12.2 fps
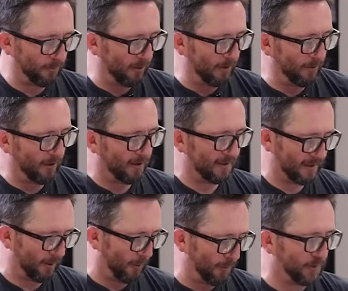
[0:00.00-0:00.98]
bowling
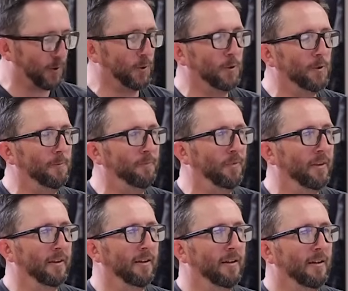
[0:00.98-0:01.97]
balls, old school,
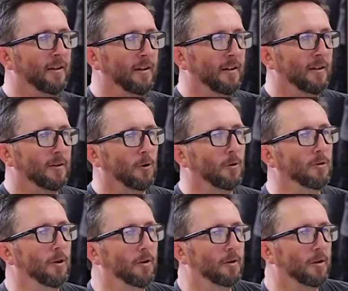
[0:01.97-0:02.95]

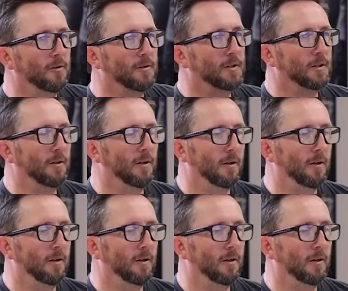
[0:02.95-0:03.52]
gold logos.